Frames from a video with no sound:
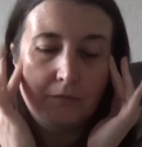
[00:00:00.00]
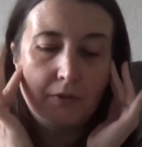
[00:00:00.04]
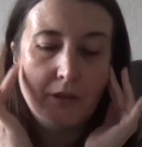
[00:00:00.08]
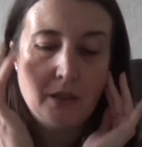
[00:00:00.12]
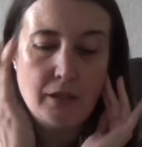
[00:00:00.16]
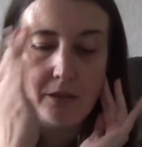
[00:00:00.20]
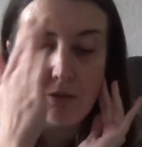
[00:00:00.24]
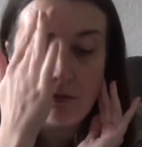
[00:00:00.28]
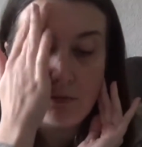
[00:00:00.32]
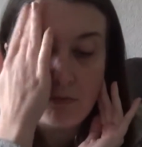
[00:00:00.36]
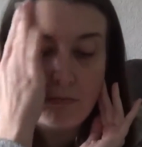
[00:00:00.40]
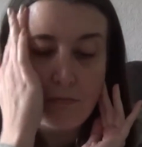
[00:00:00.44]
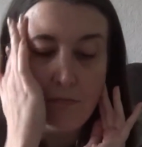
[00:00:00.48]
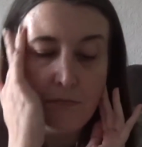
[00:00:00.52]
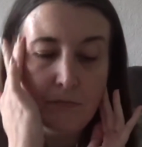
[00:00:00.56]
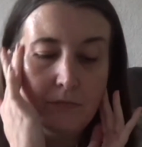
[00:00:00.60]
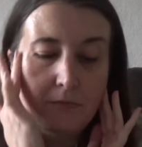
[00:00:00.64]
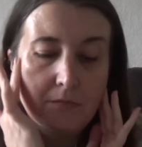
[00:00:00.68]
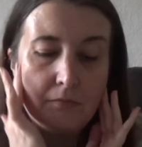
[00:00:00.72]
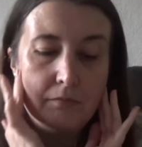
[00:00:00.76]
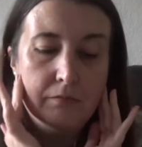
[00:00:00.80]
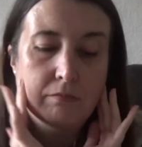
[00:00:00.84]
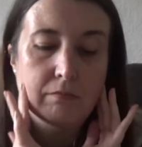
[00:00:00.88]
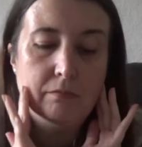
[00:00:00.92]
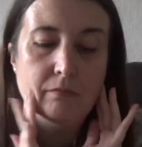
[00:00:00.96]
Glow
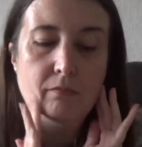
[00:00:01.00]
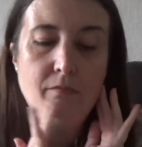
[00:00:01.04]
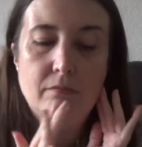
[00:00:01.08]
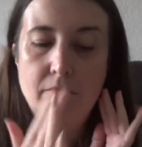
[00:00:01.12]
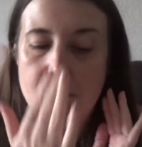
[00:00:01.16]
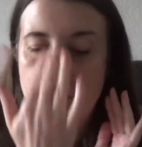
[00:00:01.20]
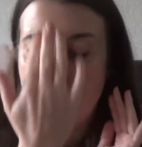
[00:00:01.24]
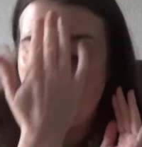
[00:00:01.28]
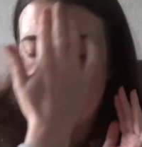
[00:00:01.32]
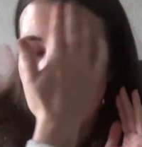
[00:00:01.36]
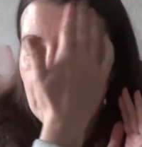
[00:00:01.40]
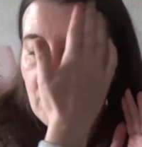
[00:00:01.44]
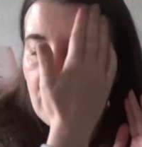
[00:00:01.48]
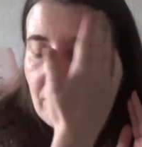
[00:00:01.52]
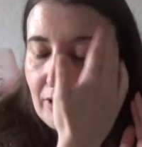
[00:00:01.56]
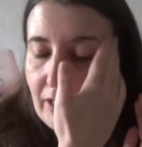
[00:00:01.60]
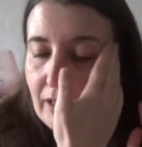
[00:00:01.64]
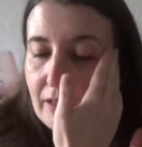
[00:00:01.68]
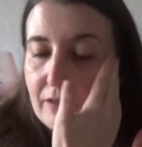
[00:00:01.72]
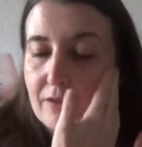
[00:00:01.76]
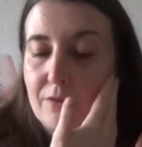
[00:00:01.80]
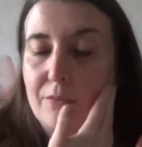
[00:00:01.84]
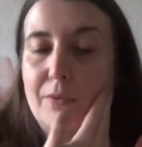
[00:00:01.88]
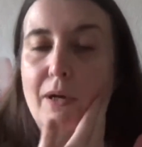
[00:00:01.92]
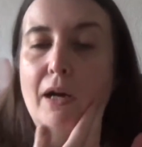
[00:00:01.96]

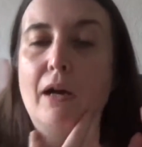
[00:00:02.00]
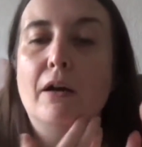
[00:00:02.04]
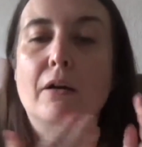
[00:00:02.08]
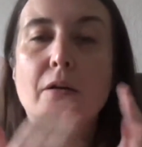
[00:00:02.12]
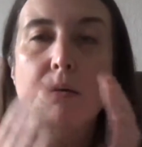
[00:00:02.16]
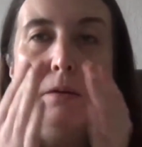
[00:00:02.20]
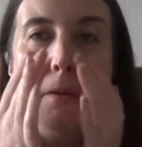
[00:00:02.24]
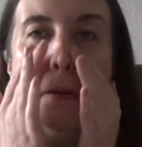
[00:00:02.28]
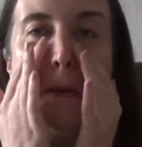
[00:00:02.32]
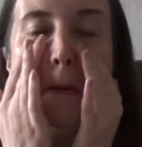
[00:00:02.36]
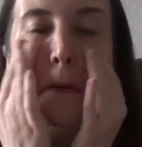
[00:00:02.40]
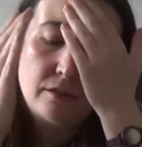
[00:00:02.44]
Tonic as well.